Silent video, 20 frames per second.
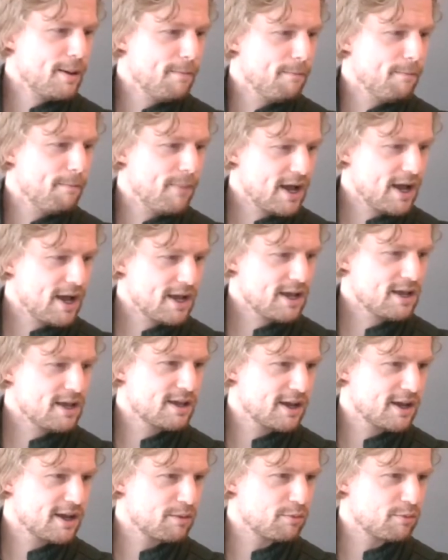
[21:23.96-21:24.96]
My
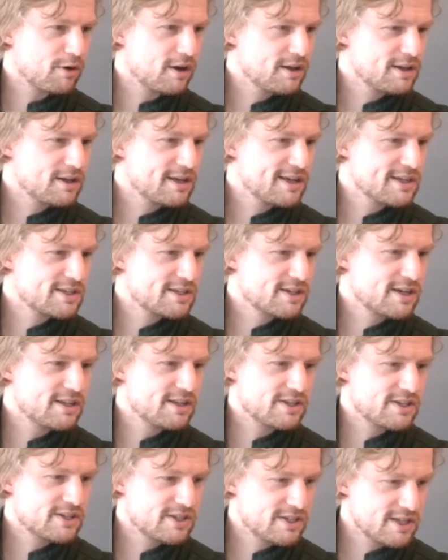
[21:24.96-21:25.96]
camera is
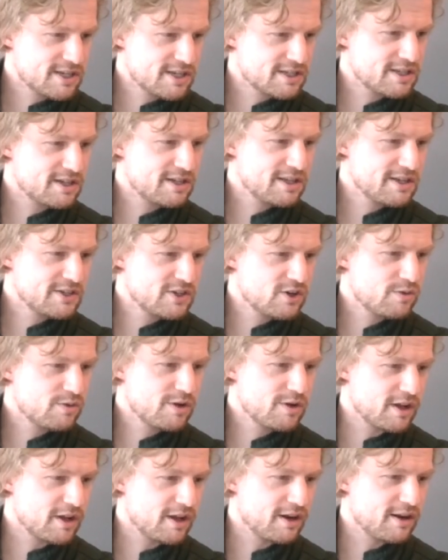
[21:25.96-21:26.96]
consistently
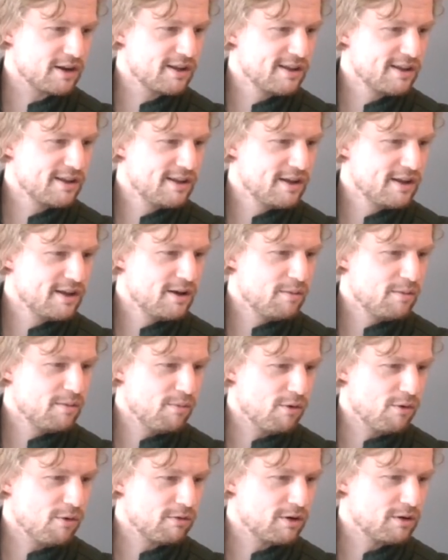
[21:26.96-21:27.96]
zooming in
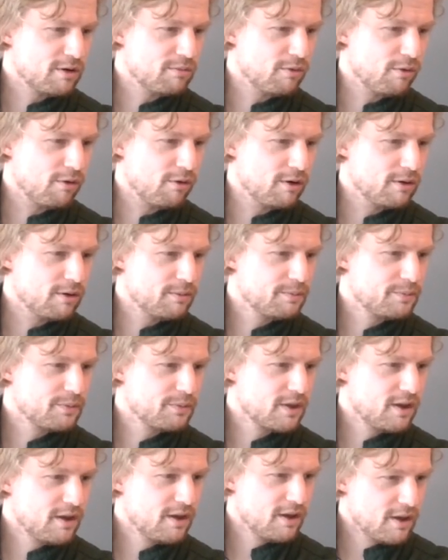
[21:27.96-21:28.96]
more and more.
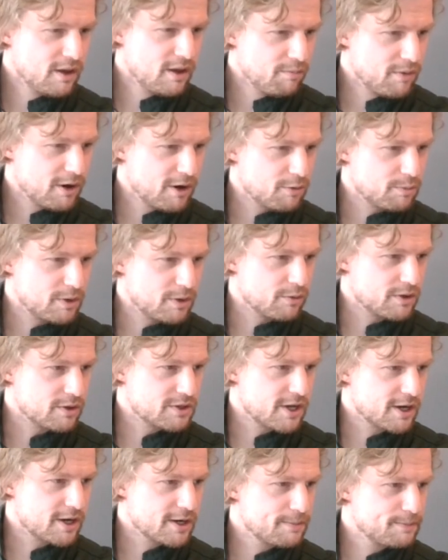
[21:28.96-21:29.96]
Bear with me one
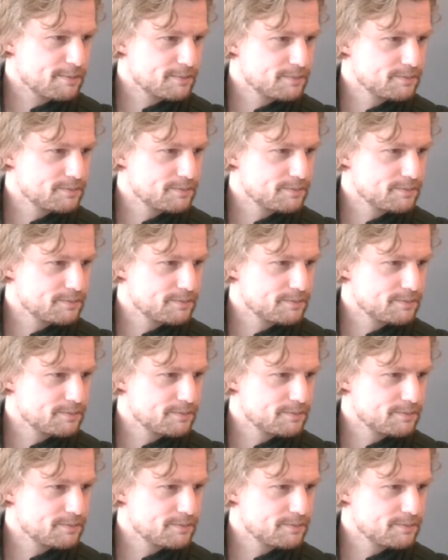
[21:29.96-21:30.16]
second.